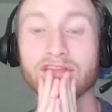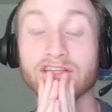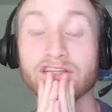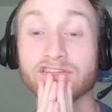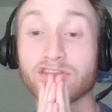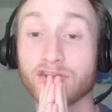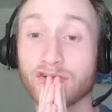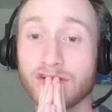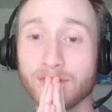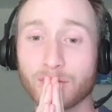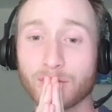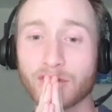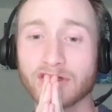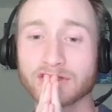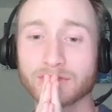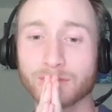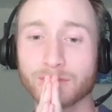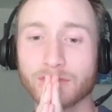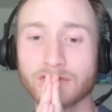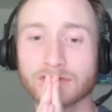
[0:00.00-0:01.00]
these thirty
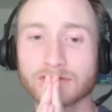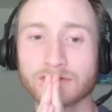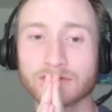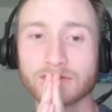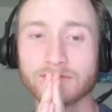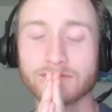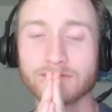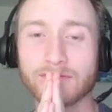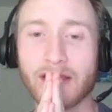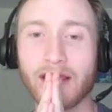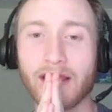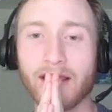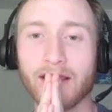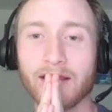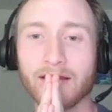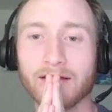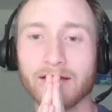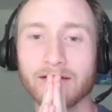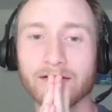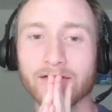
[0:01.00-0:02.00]
principles, okay.
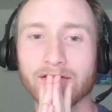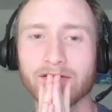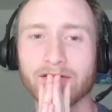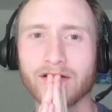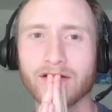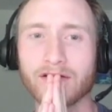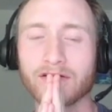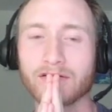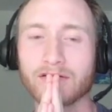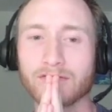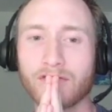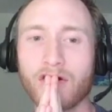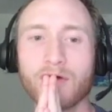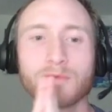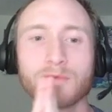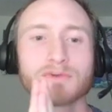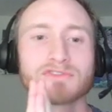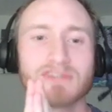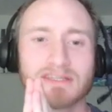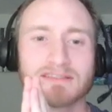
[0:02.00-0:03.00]
and they're
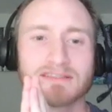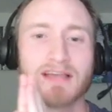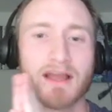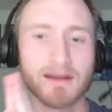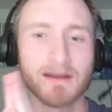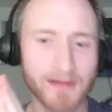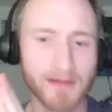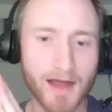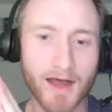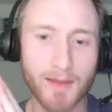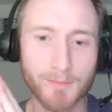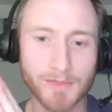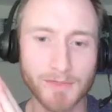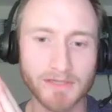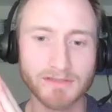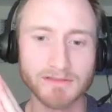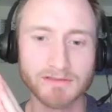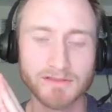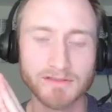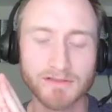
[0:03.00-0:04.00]
almost exact
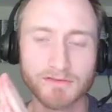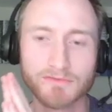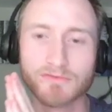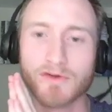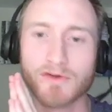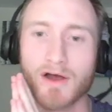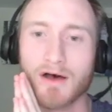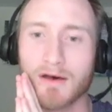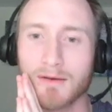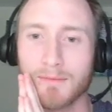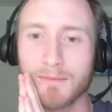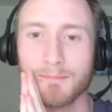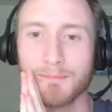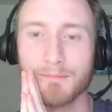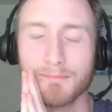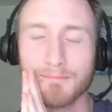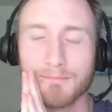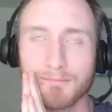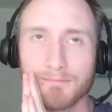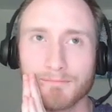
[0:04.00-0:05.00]
copies
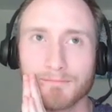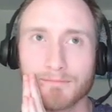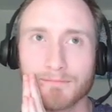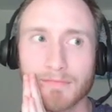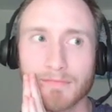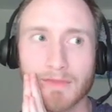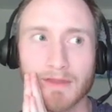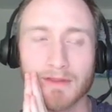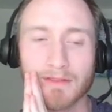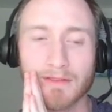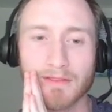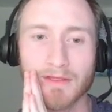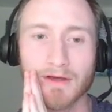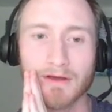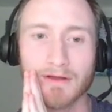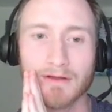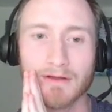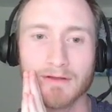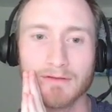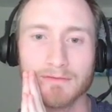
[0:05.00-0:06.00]
from
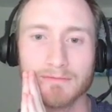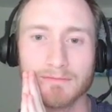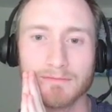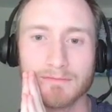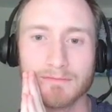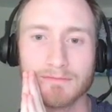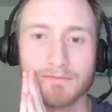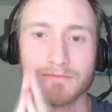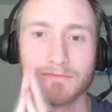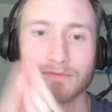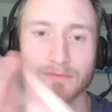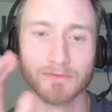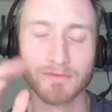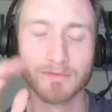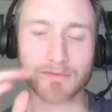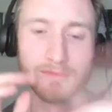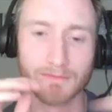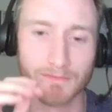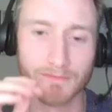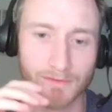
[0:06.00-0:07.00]
the
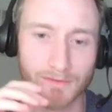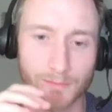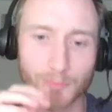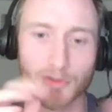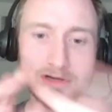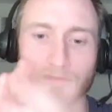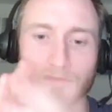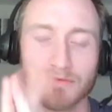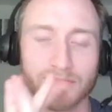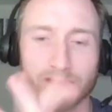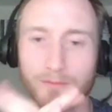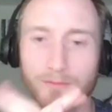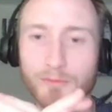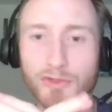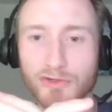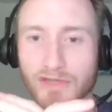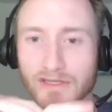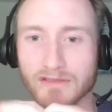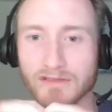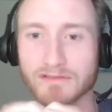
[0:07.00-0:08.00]
pre the
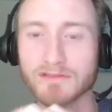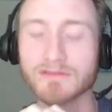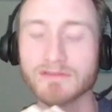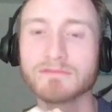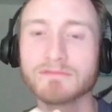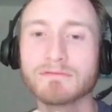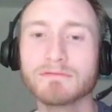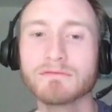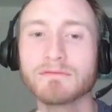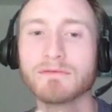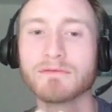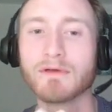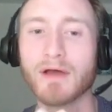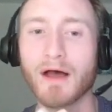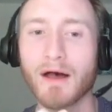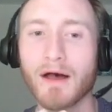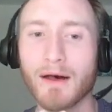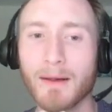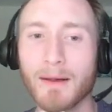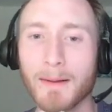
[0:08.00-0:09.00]
Moonies. Okay.
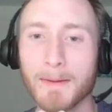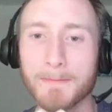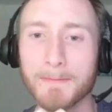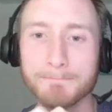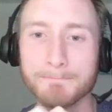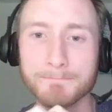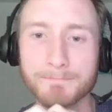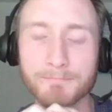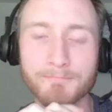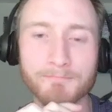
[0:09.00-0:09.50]
Um.